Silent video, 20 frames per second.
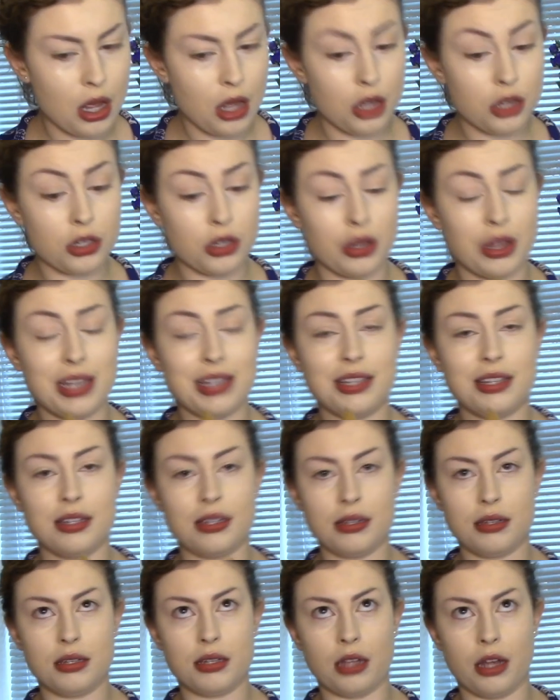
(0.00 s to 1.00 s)
So
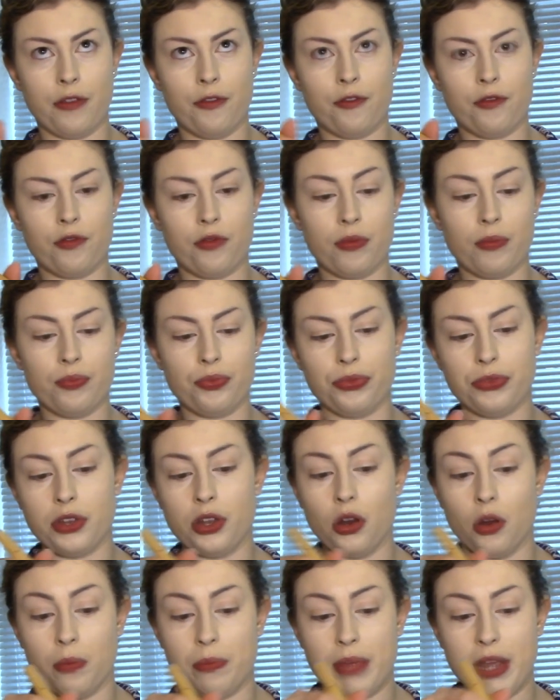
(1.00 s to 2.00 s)
this stuff, you
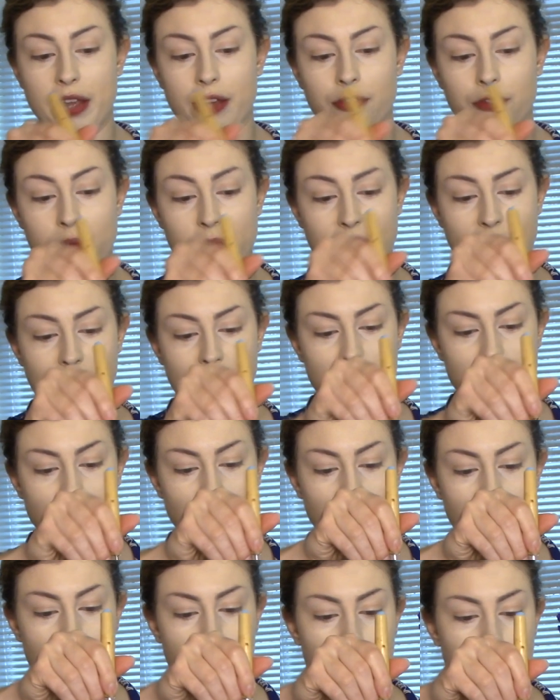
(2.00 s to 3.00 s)
know, being from
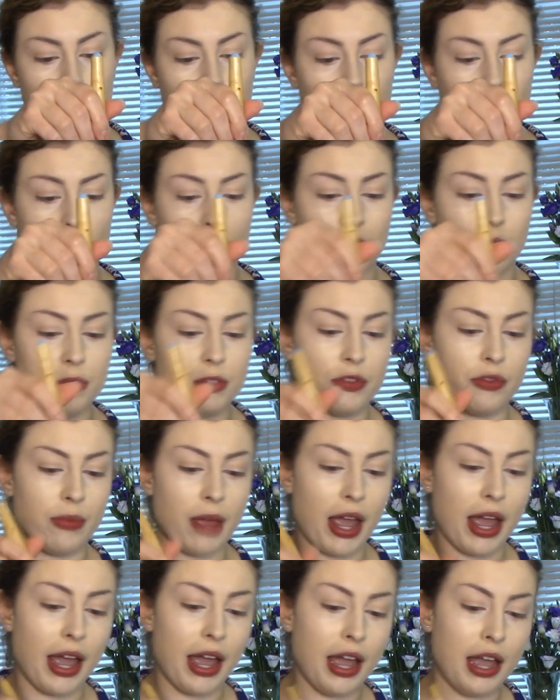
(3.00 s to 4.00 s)
Asia, comes from
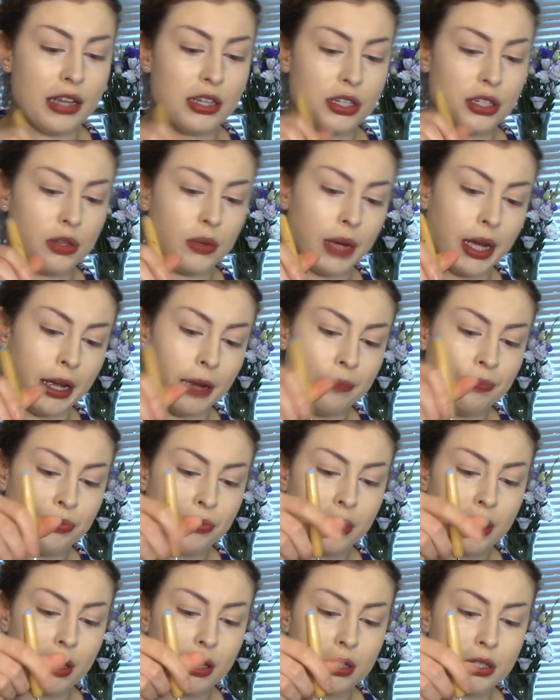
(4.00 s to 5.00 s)
ages away.
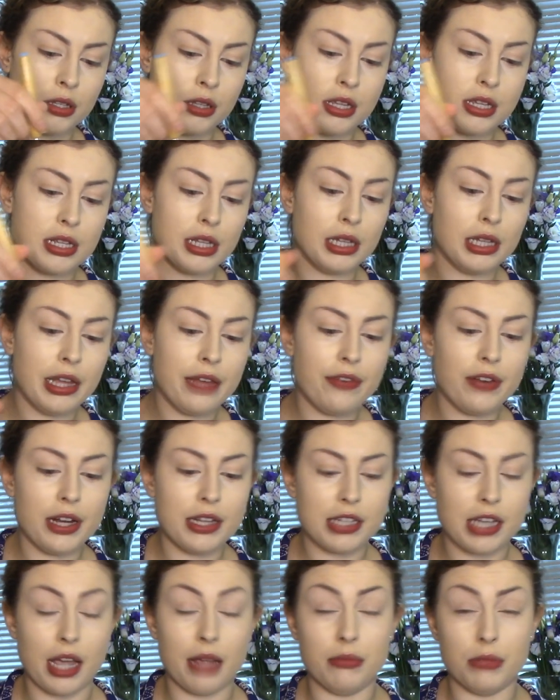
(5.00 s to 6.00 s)
So the delivery
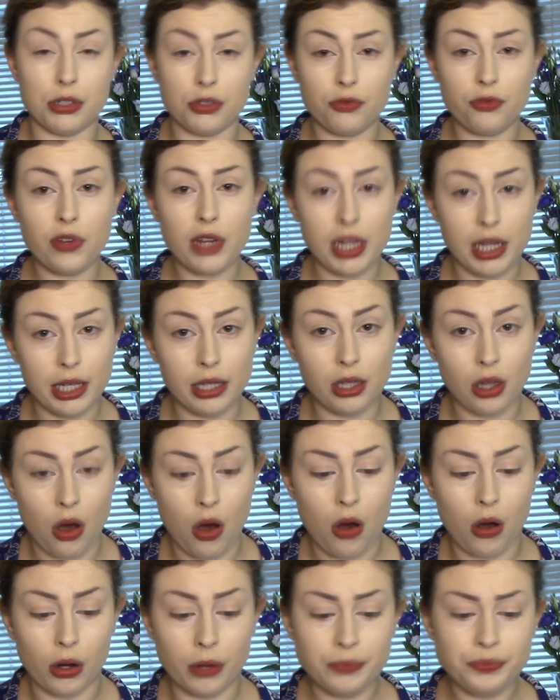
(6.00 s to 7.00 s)
time is really
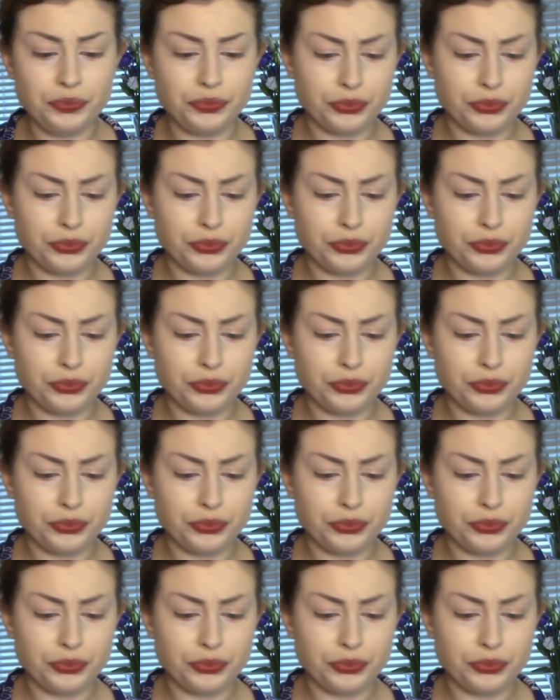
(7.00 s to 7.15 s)
long.